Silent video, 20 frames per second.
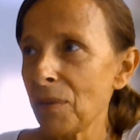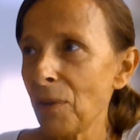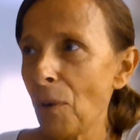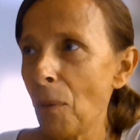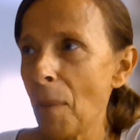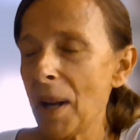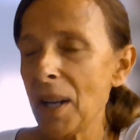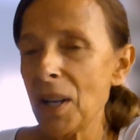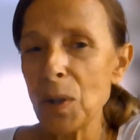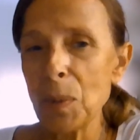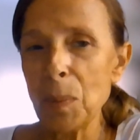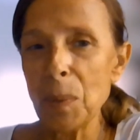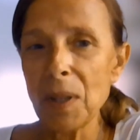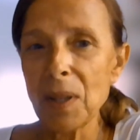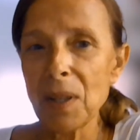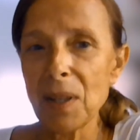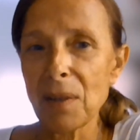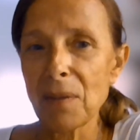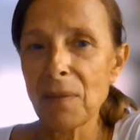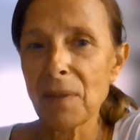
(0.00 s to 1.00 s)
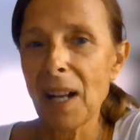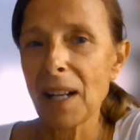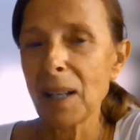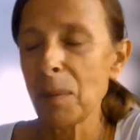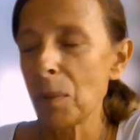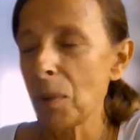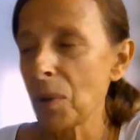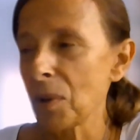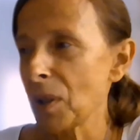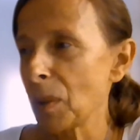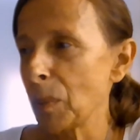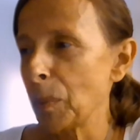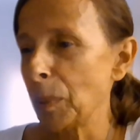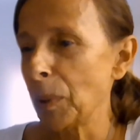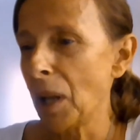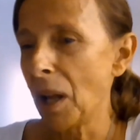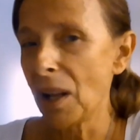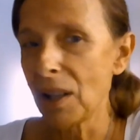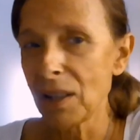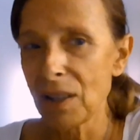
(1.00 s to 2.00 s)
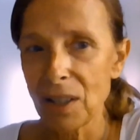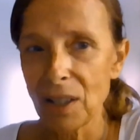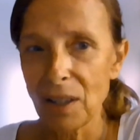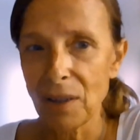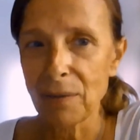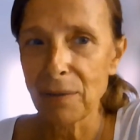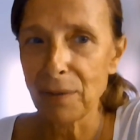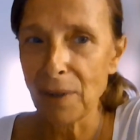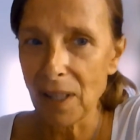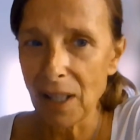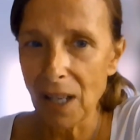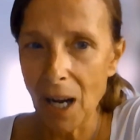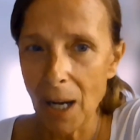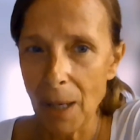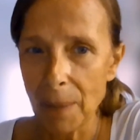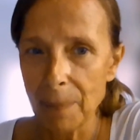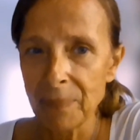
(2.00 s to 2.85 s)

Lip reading: for many species of animals and plants and fungi.